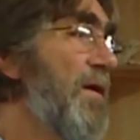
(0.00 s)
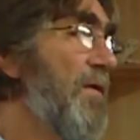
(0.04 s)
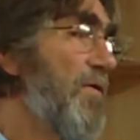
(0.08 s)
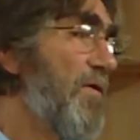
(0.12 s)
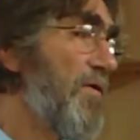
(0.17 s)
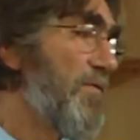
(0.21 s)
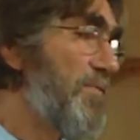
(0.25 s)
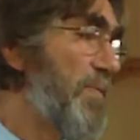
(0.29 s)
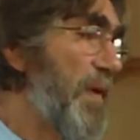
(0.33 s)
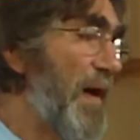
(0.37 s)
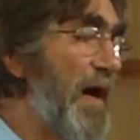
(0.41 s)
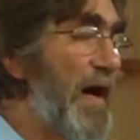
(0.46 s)

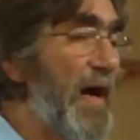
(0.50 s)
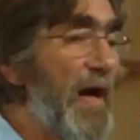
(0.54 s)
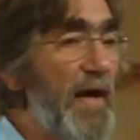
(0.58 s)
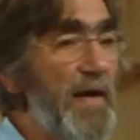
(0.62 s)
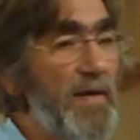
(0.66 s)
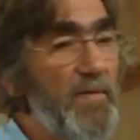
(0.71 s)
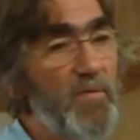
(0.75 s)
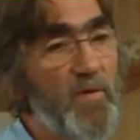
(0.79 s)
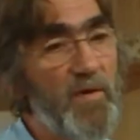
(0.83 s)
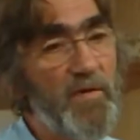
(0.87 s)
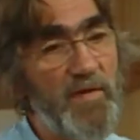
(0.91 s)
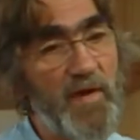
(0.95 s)
with
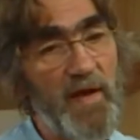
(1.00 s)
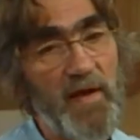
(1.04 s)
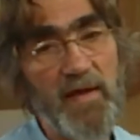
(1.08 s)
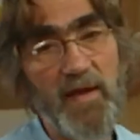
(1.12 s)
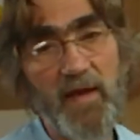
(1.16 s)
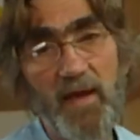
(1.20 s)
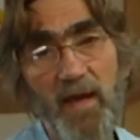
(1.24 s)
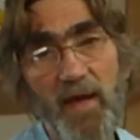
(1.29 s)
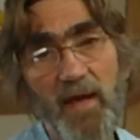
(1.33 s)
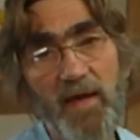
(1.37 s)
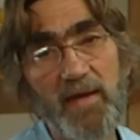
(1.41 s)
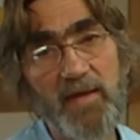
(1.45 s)
pine, with
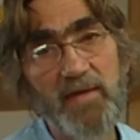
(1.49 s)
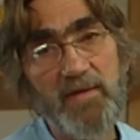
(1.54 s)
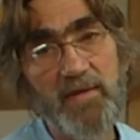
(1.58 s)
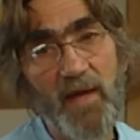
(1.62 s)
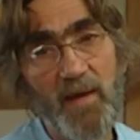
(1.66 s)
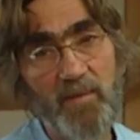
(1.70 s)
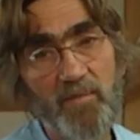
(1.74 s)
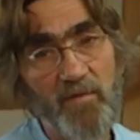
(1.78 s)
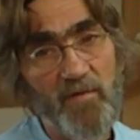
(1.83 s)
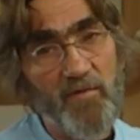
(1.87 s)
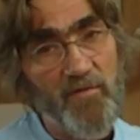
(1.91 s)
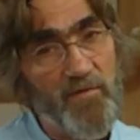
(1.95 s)
any
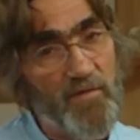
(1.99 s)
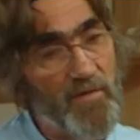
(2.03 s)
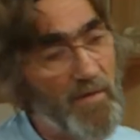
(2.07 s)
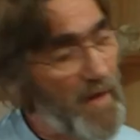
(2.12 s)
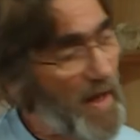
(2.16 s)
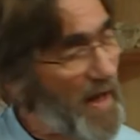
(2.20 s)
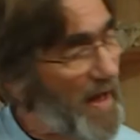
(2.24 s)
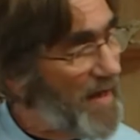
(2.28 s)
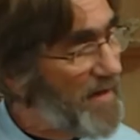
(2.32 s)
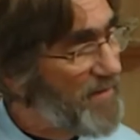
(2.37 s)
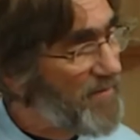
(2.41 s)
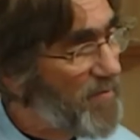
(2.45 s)
type of
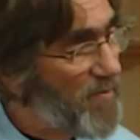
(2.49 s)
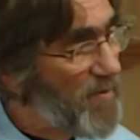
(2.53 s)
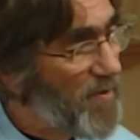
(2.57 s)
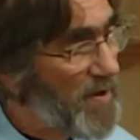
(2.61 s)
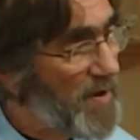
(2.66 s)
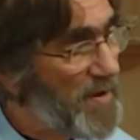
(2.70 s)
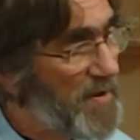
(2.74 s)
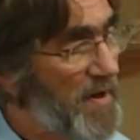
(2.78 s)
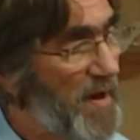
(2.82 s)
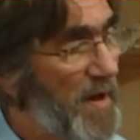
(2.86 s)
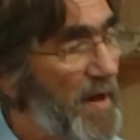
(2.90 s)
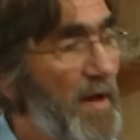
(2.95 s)
live
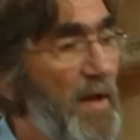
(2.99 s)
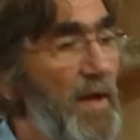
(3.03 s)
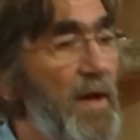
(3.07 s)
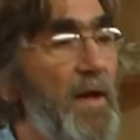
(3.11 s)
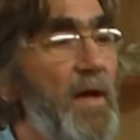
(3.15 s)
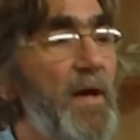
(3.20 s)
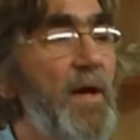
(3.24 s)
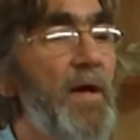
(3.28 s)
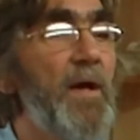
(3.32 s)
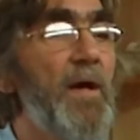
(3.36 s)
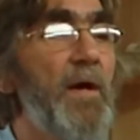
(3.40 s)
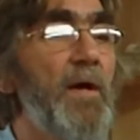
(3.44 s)
wood,
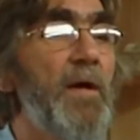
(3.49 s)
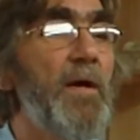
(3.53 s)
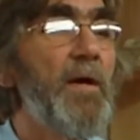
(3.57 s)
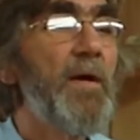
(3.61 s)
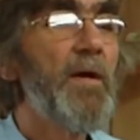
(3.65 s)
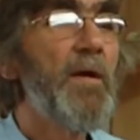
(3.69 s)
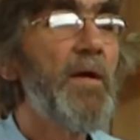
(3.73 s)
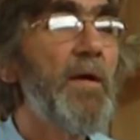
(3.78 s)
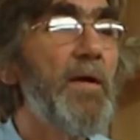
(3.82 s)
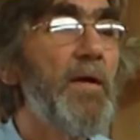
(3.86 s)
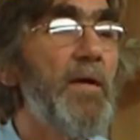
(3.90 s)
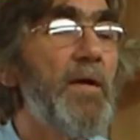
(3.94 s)

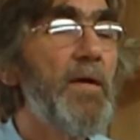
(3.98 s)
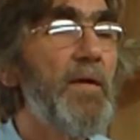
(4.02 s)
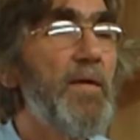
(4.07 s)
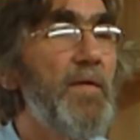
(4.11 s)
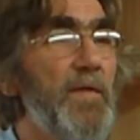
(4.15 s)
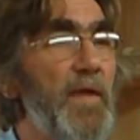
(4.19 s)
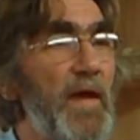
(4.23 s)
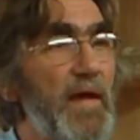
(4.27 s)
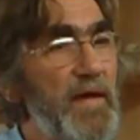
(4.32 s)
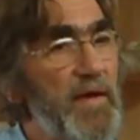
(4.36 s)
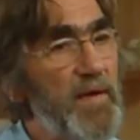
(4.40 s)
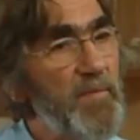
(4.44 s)

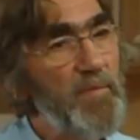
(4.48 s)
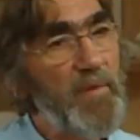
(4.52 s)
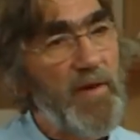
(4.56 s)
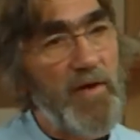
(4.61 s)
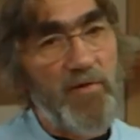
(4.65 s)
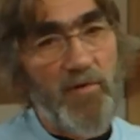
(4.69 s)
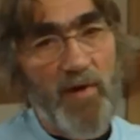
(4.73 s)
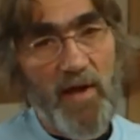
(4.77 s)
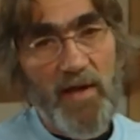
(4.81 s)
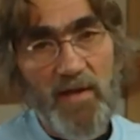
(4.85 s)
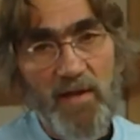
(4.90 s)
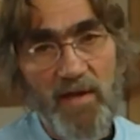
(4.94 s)
they can be
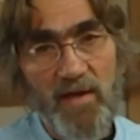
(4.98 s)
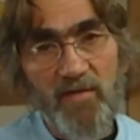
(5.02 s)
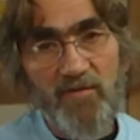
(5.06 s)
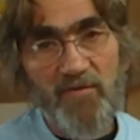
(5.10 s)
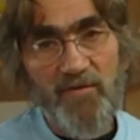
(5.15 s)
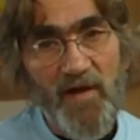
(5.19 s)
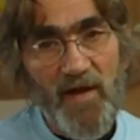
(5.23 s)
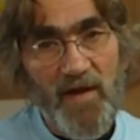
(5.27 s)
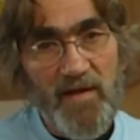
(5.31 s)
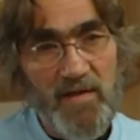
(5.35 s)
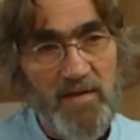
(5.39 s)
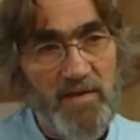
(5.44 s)
greatly
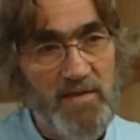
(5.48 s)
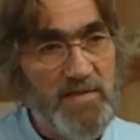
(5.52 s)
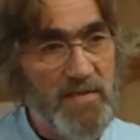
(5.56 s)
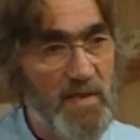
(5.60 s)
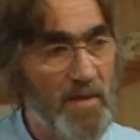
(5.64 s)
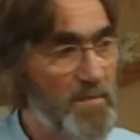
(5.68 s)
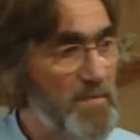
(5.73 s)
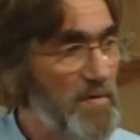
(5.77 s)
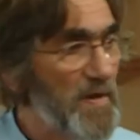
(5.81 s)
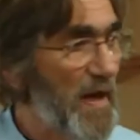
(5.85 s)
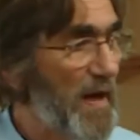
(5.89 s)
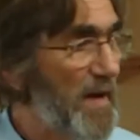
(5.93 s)
affected
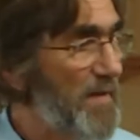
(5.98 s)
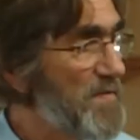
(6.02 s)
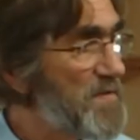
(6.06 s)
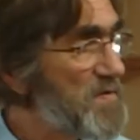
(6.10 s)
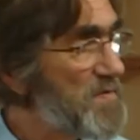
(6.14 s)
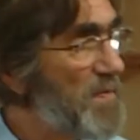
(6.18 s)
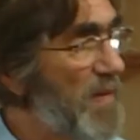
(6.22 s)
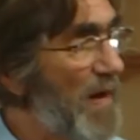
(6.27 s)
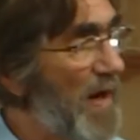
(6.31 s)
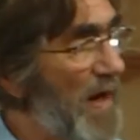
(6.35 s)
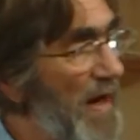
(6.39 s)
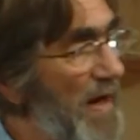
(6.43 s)
sometimes
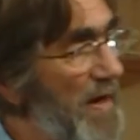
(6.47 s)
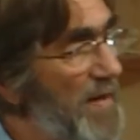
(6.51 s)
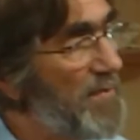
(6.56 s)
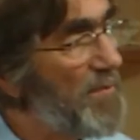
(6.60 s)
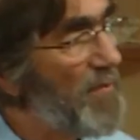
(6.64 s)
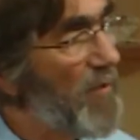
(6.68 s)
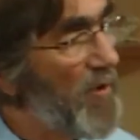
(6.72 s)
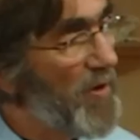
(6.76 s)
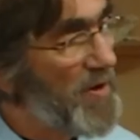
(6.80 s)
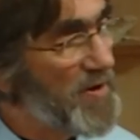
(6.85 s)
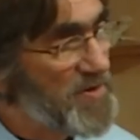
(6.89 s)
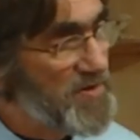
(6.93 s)
by
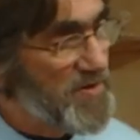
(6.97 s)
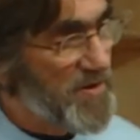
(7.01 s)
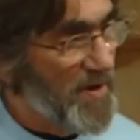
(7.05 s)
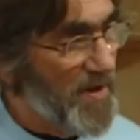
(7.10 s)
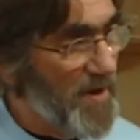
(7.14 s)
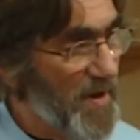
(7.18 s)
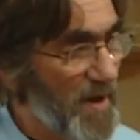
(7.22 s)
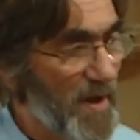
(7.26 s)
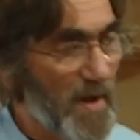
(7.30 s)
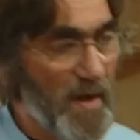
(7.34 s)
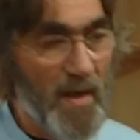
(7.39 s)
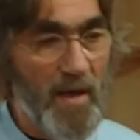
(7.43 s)

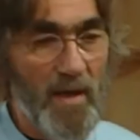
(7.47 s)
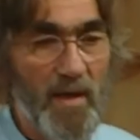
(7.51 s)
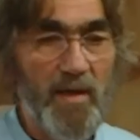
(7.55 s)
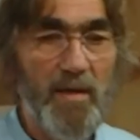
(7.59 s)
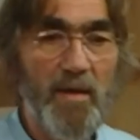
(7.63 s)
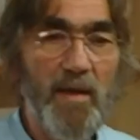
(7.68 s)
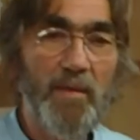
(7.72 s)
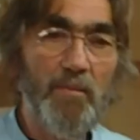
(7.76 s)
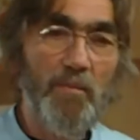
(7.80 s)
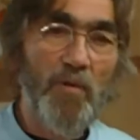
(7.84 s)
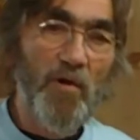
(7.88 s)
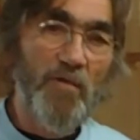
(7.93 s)
moisture,
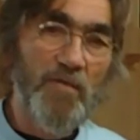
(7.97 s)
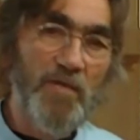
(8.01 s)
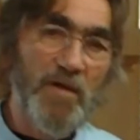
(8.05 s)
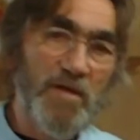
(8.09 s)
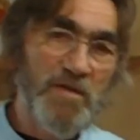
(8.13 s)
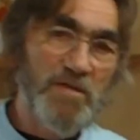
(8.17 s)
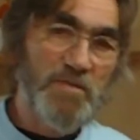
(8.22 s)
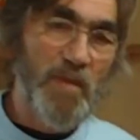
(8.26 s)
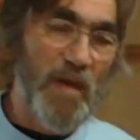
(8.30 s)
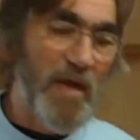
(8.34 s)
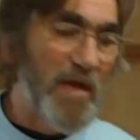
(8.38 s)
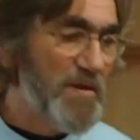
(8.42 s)
both
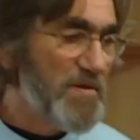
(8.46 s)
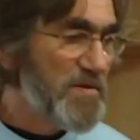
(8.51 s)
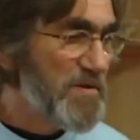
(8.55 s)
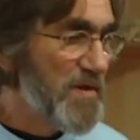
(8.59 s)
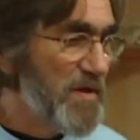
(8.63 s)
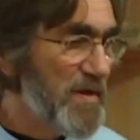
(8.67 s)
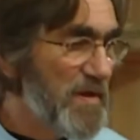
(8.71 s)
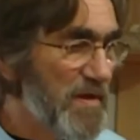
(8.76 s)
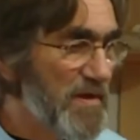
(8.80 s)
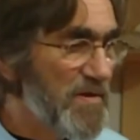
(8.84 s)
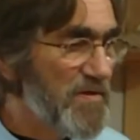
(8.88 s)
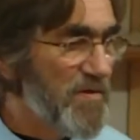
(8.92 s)
expansion
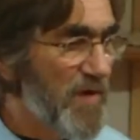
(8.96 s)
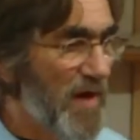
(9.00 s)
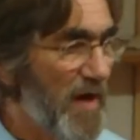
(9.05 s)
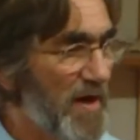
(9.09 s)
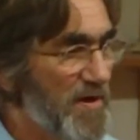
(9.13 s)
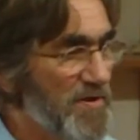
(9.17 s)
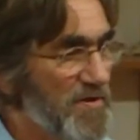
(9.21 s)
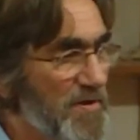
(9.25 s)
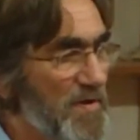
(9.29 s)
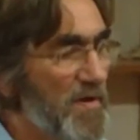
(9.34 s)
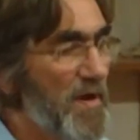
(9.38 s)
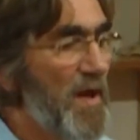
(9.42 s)
and
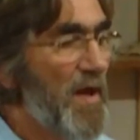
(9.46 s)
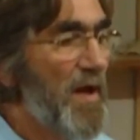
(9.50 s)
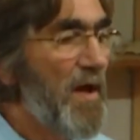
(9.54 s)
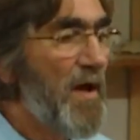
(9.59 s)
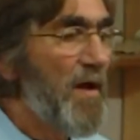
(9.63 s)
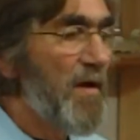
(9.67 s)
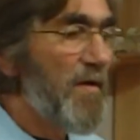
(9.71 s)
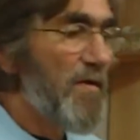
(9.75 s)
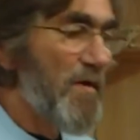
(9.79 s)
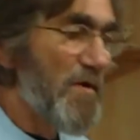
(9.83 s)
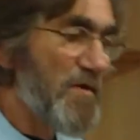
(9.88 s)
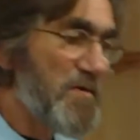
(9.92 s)

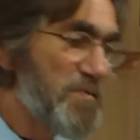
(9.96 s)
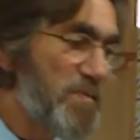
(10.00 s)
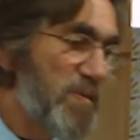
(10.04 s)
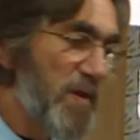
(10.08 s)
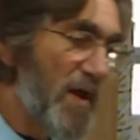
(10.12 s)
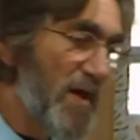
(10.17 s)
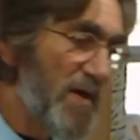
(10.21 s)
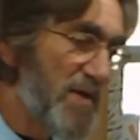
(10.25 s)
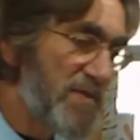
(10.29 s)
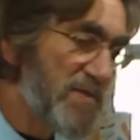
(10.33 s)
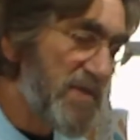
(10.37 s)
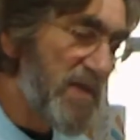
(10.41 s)
contraction. Those
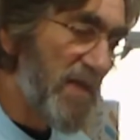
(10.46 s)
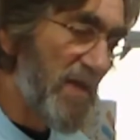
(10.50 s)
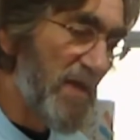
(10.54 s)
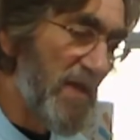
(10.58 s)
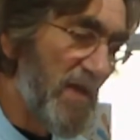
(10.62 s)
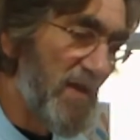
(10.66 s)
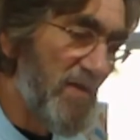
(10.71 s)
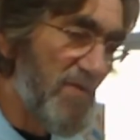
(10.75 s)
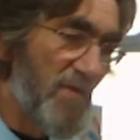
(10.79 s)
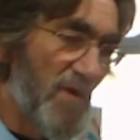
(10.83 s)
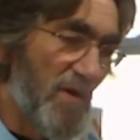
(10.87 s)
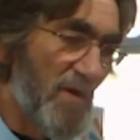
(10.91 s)
plugs can
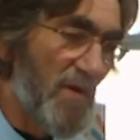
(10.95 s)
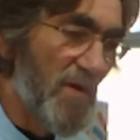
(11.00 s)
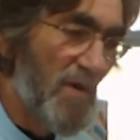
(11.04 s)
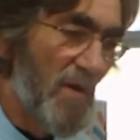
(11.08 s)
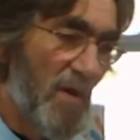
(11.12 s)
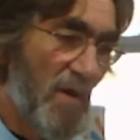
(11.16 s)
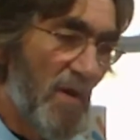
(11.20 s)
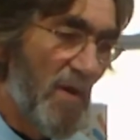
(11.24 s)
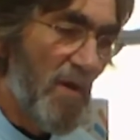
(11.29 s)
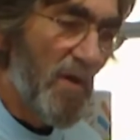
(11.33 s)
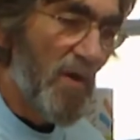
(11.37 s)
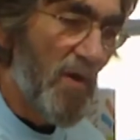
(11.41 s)
either
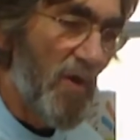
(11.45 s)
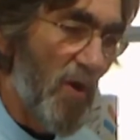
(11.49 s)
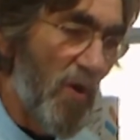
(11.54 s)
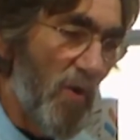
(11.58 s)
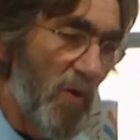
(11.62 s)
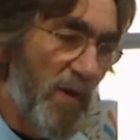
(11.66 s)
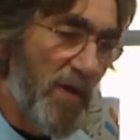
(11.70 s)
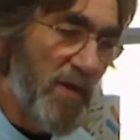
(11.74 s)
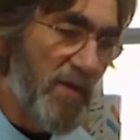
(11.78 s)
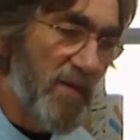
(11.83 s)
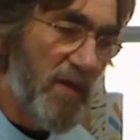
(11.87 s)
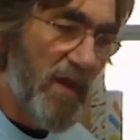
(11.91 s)

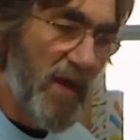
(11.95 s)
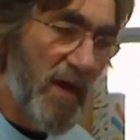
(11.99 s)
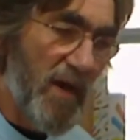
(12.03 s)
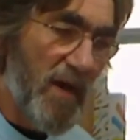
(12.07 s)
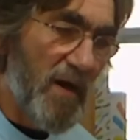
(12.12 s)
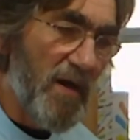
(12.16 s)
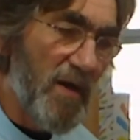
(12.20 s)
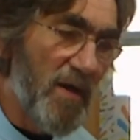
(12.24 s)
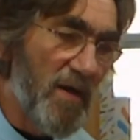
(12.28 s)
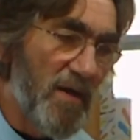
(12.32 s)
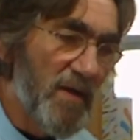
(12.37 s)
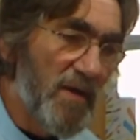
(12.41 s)
go in
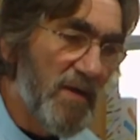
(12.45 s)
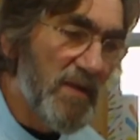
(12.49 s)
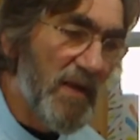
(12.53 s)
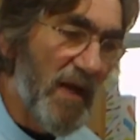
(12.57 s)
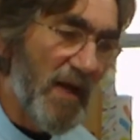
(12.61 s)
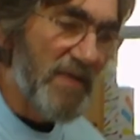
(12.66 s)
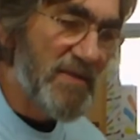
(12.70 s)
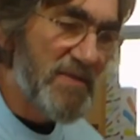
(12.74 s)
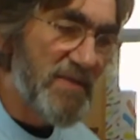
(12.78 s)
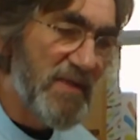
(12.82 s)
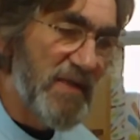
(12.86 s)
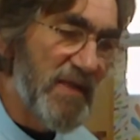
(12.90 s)
there
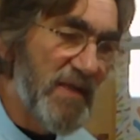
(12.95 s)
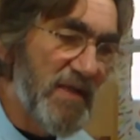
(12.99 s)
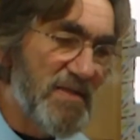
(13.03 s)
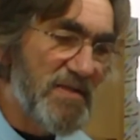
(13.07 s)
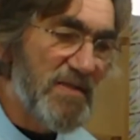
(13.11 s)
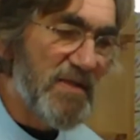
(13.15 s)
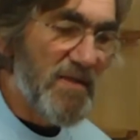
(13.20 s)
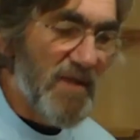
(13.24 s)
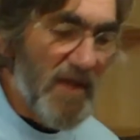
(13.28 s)
nice and easy